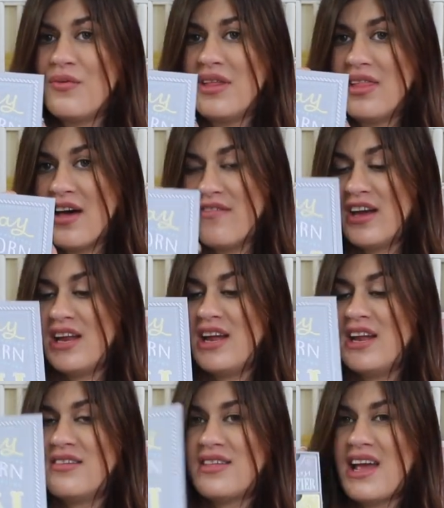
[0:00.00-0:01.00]
We love it.
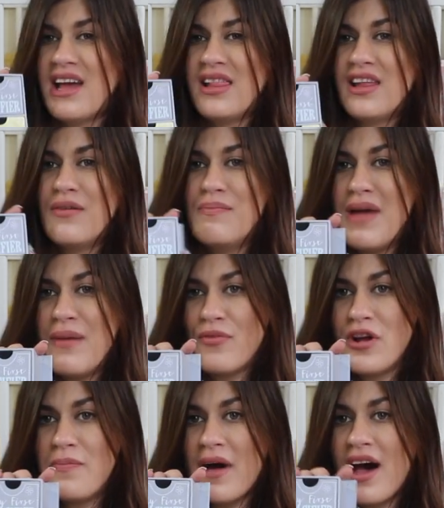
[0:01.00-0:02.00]
It is like a little
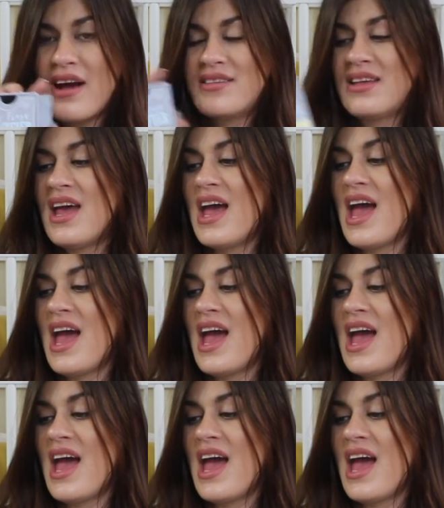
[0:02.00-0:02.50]
memory box,